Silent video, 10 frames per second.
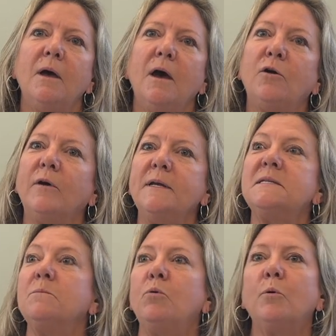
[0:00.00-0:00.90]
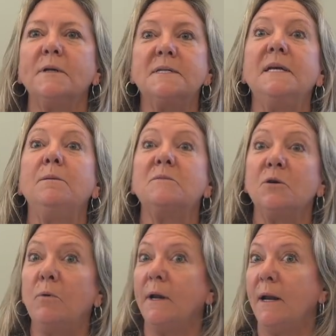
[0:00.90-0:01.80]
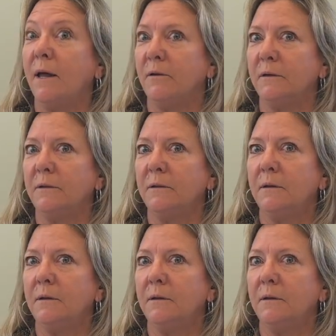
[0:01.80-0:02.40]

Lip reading: a great support team to one another.